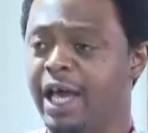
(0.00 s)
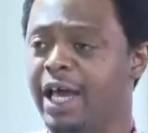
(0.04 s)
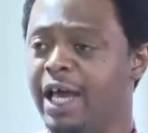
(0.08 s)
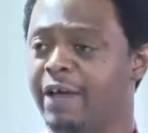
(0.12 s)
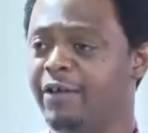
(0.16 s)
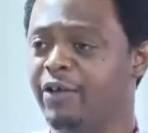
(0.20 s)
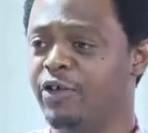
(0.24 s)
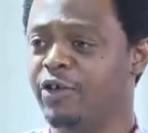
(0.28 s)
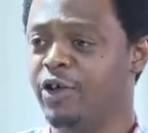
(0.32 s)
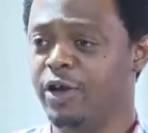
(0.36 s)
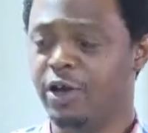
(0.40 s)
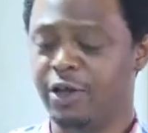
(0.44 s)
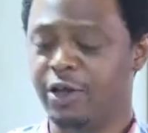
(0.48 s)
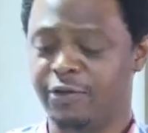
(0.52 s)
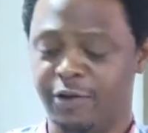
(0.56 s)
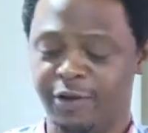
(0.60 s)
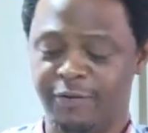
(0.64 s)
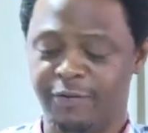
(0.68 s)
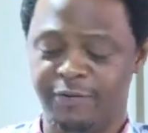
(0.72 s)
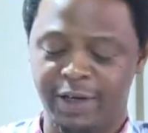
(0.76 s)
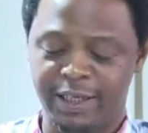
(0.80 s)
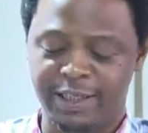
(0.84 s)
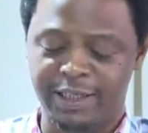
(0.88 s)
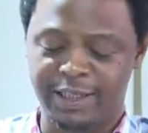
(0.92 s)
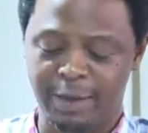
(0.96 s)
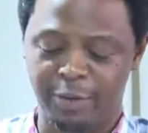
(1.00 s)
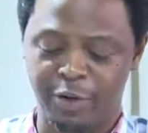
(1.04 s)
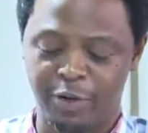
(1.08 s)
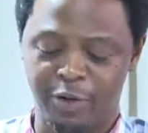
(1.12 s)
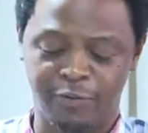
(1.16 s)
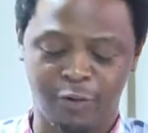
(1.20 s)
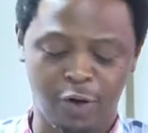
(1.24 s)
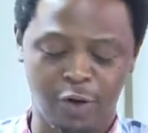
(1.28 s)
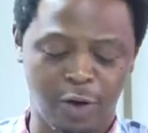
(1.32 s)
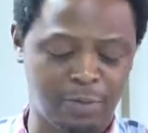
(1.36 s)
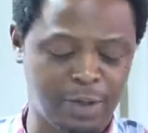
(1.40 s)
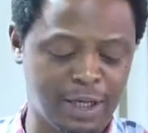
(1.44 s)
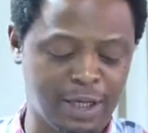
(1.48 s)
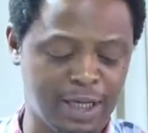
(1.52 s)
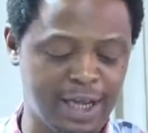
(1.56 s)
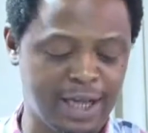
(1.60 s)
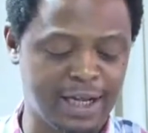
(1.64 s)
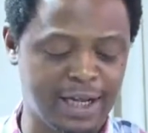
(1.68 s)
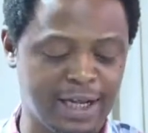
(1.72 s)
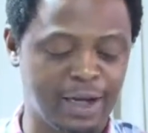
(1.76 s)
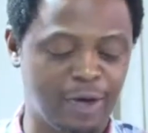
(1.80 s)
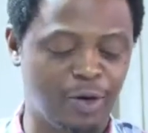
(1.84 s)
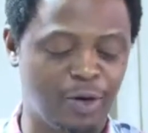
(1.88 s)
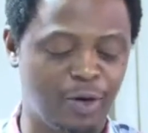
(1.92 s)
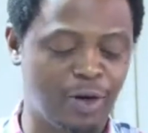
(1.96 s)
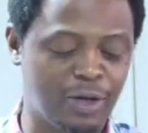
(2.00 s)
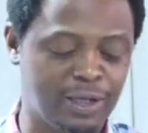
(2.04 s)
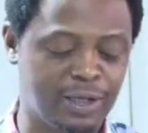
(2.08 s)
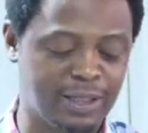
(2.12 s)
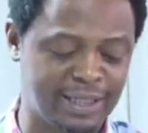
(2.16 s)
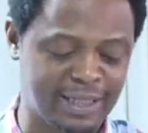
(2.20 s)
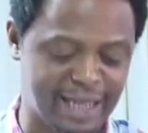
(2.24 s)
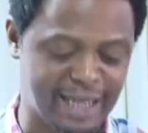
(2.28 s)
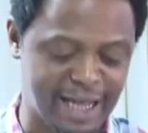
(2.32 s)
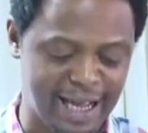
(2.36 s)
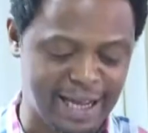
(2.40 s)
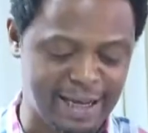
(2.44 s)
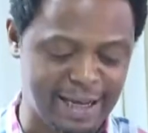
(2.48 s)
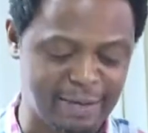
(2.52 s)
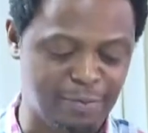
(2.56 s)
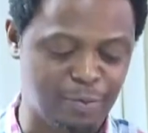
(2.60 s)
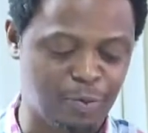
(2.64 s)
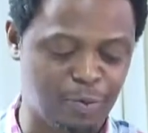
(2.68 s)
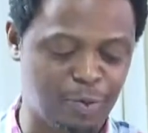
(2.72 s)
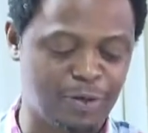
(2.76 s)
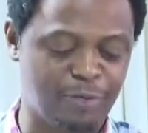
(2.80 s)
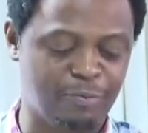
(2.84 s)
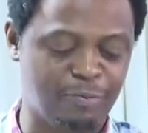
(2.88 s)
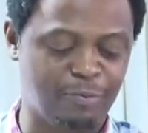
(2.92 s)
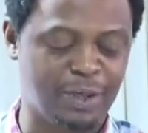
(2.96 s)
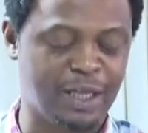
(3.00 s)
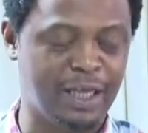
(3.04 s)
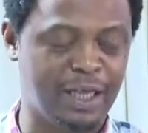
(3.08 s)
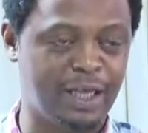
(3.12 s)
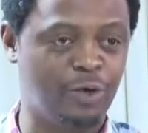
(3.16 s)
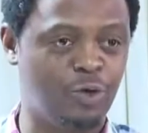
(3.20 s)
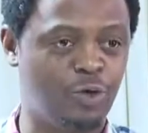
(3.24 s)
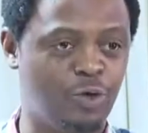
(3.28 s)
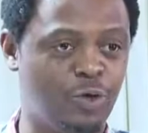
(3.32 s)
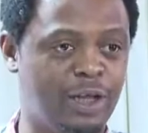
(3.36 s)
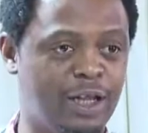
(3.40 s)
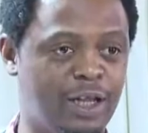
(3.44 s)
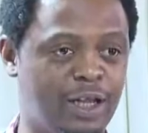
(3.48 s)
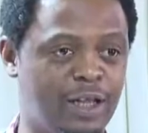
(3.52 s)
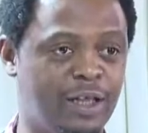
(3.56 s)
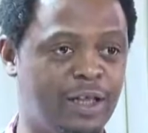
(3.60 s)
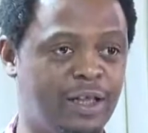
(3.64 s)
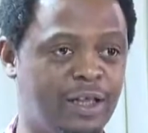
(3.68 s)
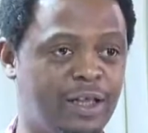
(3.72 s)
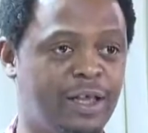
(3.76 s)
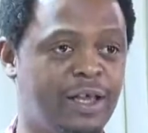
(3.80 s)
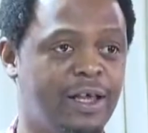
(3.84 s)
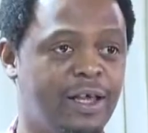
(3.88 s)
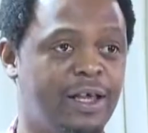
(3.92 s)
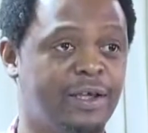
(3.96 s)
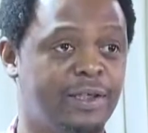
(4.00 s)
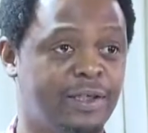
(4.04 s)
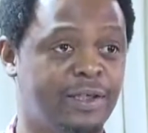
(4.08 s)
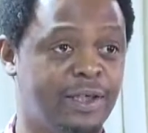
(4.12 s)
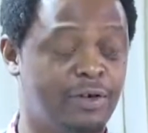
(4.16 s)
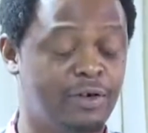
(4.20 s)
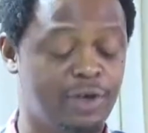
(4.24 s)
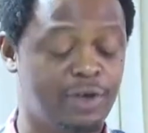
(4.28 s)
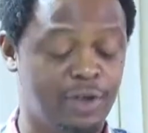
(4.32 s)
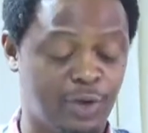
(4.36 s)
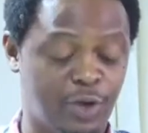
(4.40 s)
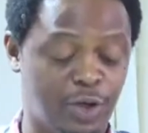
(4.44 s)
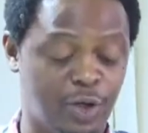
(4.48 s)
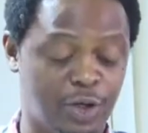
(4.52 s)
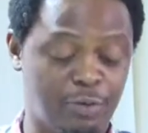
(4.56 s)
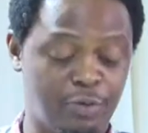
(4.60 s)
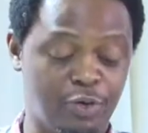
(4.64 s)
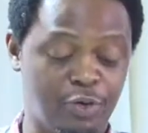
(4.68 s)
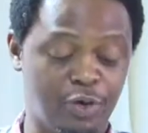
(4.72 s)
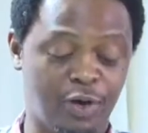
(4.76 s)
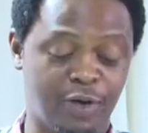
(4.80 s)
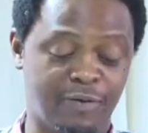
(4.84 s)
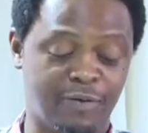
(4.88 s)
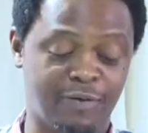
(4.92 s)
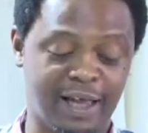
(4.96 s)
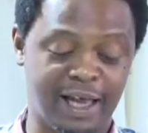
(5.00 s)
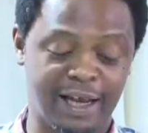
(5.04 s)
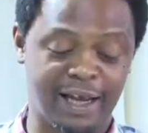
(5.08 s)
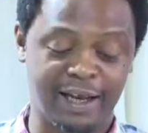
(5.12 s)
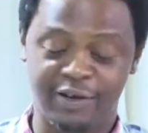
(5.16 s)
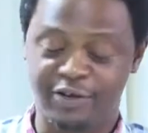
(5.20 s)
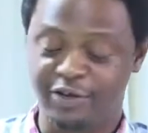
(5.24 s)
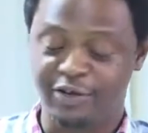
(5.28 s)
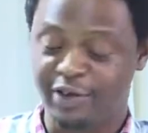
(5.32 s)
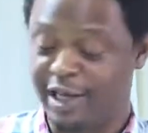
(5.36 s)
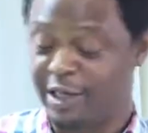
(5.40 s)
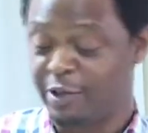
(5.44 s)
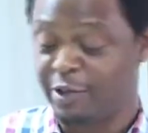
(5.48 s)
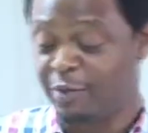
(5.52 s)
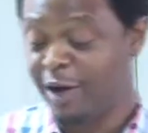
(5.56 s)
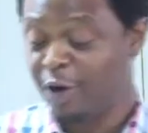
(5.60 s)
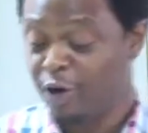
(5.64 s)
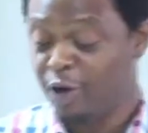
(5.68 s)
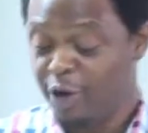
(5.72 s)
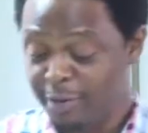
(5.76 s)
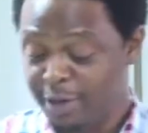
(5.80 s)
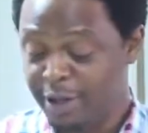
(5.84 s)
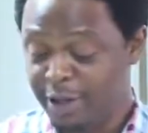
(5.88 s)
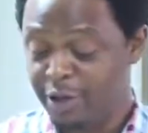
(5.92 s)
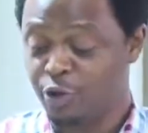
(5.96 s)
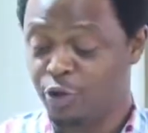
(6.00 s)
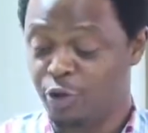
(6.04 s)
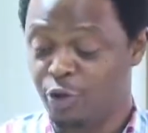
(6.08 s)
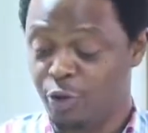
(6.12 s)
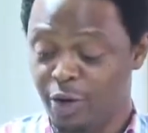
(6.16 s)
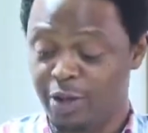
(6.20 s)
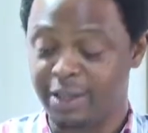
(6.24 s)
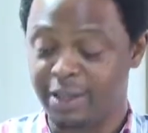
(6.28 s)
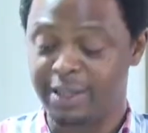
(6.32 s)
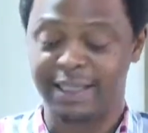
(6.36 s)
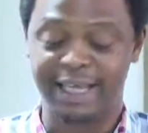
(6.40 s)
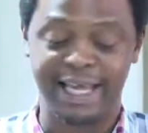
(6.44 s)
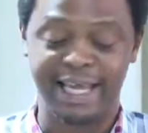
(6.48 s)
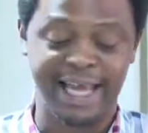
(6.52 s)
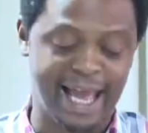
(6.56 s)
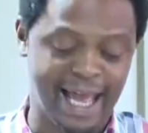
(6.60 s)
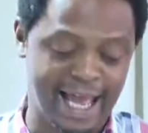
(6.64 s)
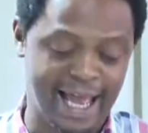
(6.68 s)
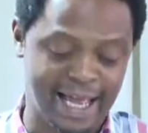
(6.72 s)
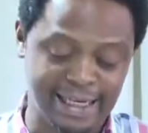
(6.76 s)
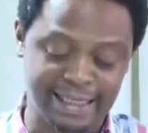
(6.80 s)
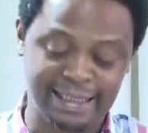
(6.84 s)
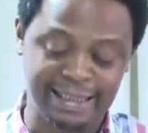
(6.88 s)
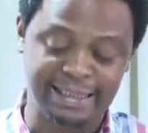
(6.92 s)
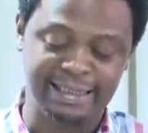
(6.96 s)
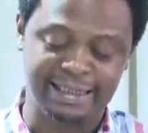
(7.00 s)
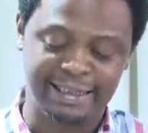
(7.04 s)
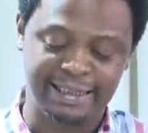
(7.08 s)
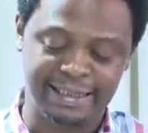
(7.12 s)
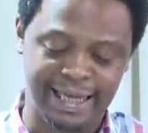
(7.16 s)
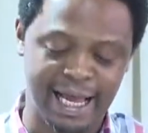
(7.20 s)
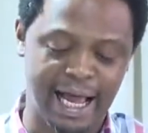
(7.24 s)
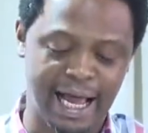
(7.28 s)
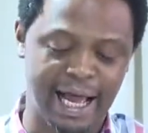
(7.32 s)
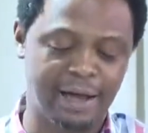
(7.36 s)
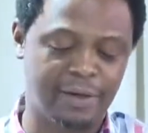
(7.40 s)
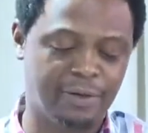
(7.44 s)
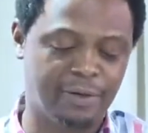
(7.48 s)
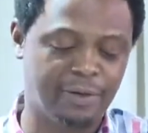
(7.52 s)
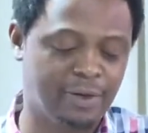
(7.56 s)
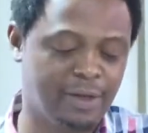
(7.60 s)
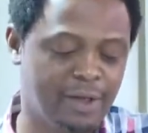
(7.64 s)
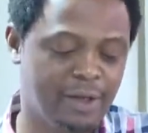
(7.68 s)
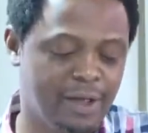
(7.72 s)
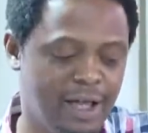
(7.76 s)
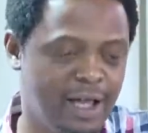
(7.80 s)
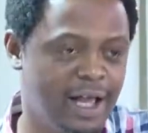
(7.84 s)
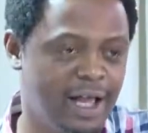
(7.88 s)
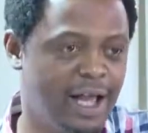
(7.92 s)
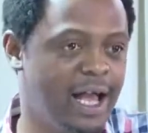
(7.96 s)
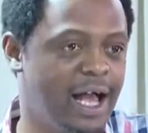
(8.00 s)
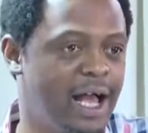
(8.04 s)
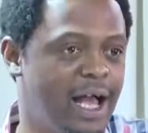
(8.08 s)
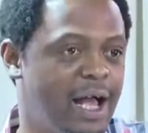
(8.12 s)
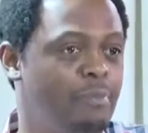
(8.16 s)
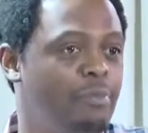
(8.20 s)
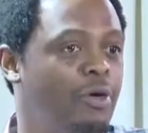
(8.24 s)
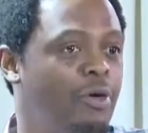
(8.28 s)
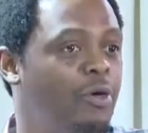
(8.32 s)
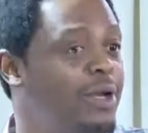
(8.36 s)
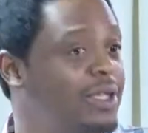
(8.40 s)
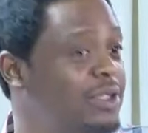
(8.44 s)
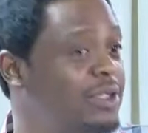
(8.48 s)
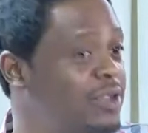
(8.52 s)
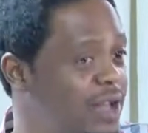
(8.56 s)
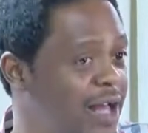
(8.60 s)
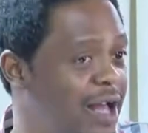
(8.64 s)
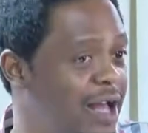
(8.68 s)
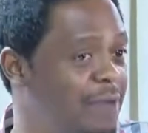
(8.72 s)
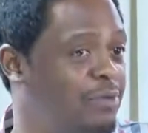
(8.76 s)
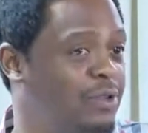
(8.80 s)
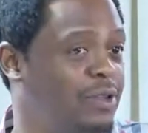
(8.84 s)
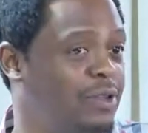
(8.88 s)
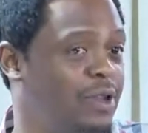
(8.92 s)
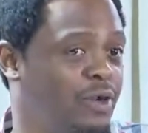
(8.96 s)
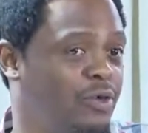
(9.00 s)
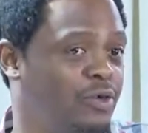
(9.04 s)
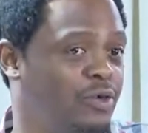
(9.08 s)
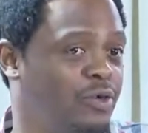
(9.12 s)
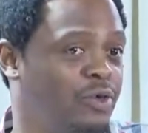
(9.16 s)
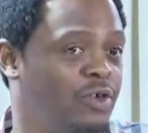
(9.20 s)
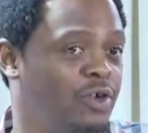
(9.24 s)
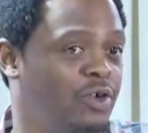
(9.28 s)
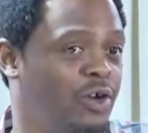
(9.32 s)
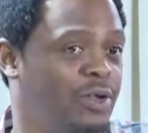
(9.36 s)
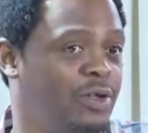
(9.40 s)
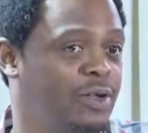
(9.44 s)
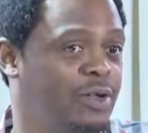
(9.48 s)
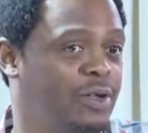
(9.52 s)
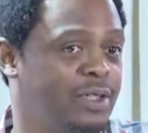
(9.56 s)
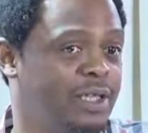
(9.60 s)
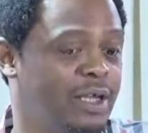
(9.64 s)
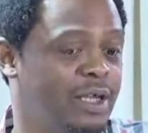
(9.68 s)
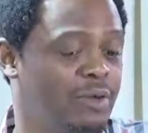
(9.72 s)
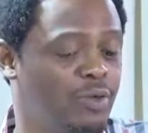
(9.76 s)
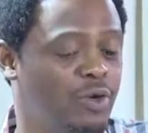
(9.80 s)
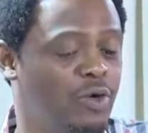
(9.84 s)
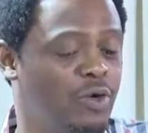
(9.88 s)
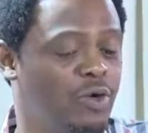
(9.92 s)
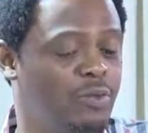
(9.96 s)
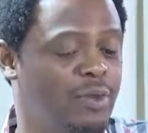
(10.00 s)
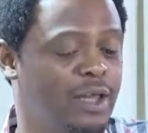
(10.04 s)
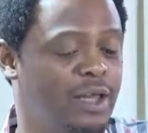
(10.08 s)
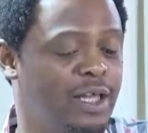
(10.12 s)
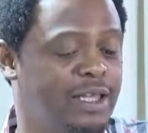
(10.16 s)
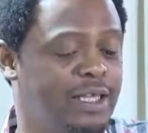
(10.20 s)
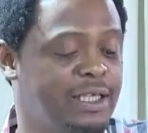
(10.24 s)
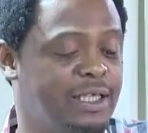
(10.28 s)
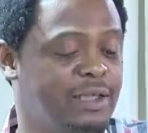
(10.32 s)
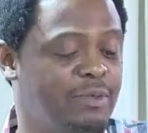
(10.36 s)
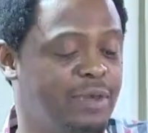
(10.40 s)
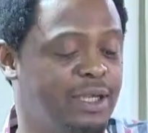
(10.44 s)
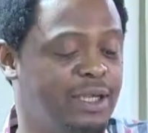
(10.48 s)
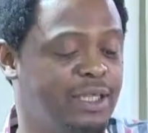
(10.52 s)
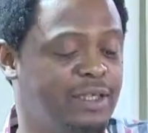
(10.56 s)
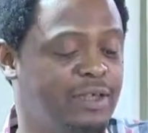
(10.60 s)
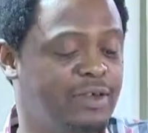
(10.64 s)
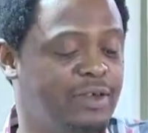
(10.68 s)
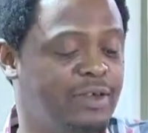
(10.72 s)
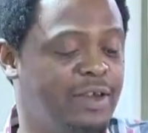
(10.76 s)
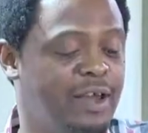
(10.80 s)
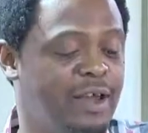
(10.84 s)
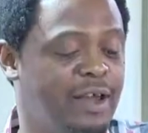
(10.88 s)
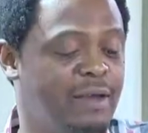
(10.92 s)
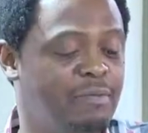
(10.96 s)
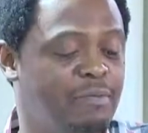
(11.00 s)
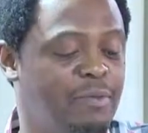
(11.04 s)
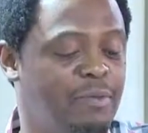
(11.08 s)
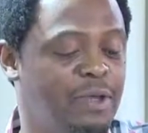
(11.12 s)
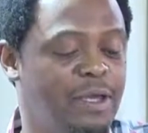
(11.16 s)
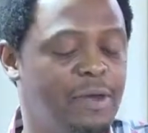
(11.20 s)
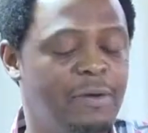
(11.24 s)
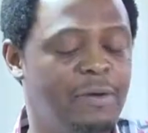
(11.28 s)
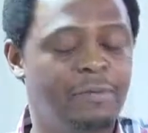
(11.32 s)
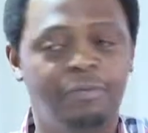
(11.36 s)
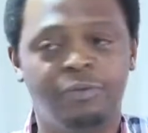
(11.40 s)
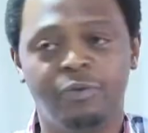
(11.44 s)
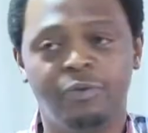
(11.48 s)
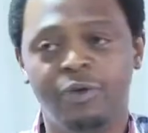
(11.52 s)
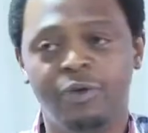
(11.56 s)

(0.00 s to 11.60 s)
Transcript: If you're joining us for the first time or you've not been here in a long time, we've been doing a series on the book of Galatians. We're coming towards the end now, but we're still happy that you joined us, and we hope that this message can be